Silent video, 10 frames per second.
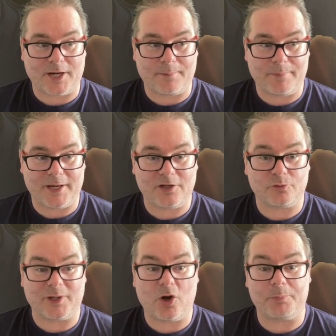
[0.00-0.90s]
campaign,
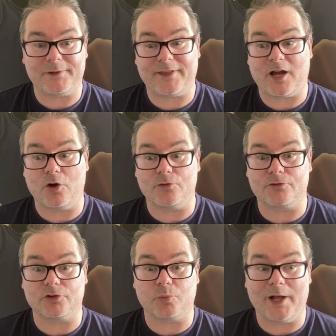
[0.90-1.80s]
because we copied that
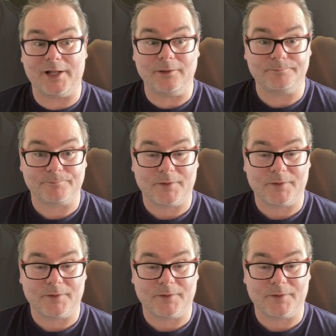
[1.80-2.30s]
over as well